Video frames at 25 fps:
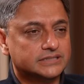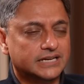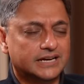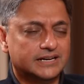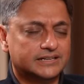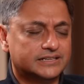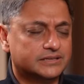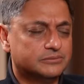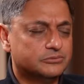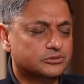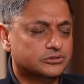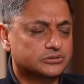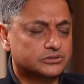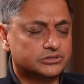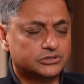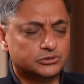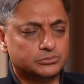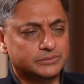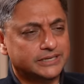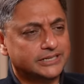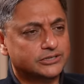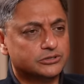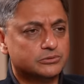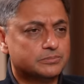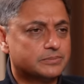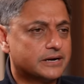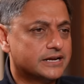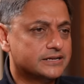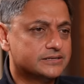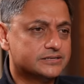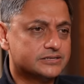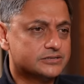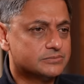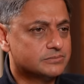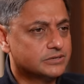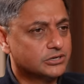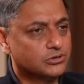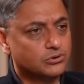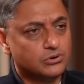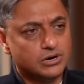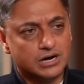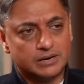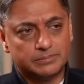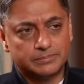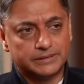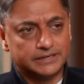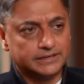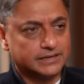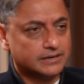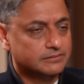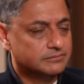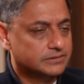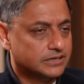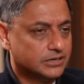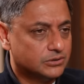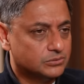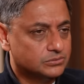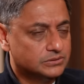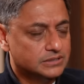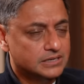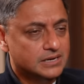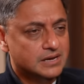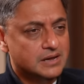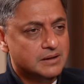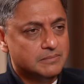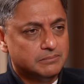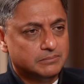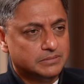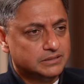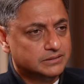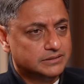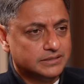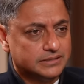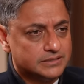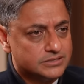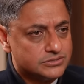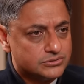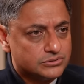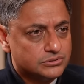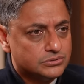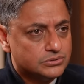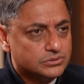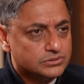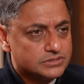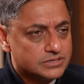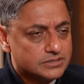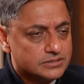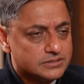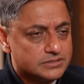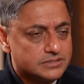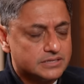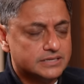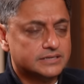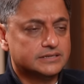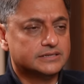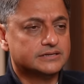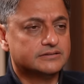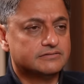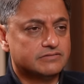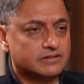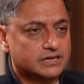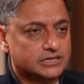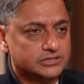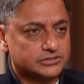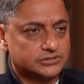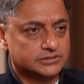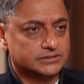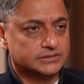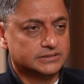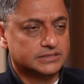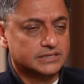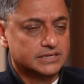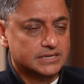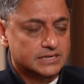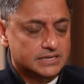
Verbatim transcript: Yeah, tom- tomato prices may go up and come down, but there is no sustained inflation.